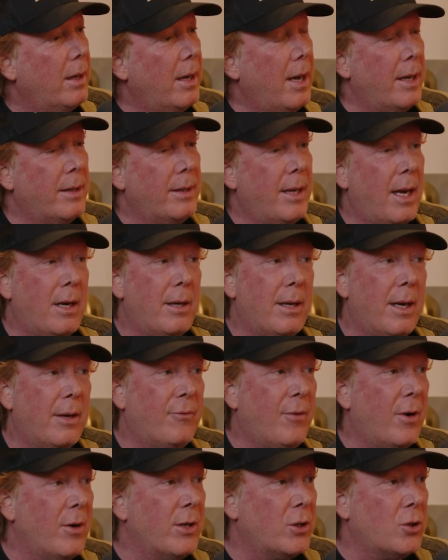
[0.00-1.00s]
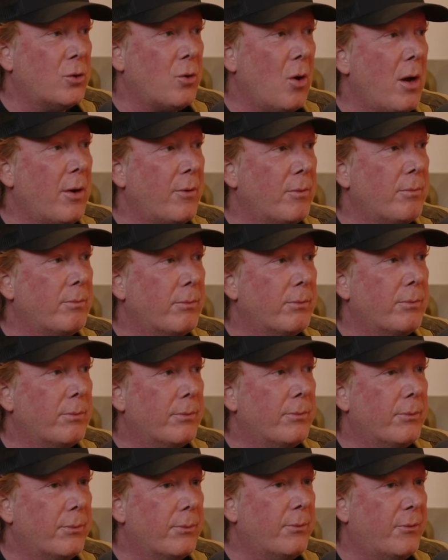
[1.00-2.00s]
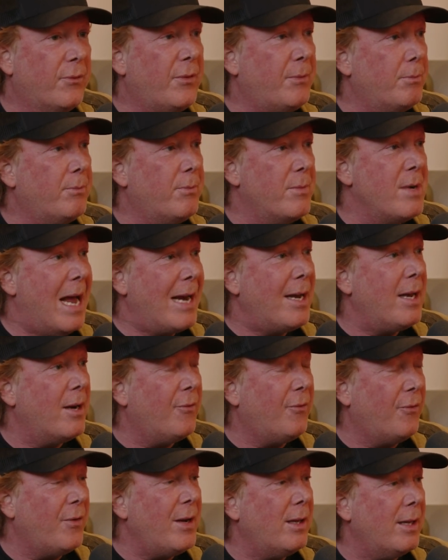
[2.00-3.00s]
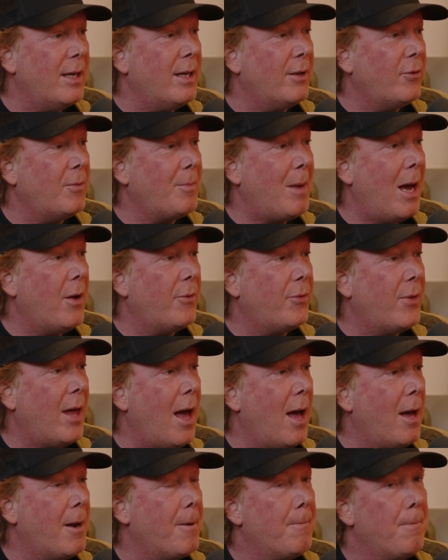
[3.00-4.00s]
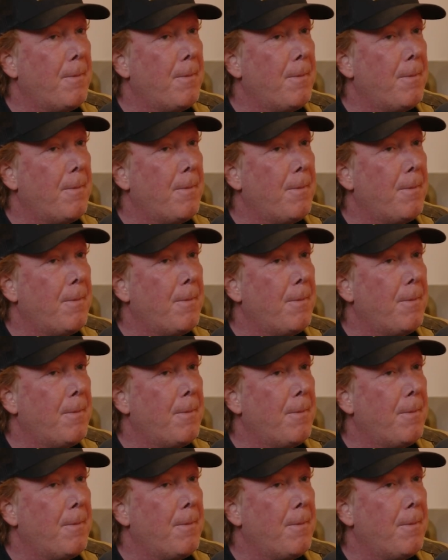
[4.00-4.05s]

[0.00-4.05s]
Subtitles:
And Kennedy had very strong negative feelings about that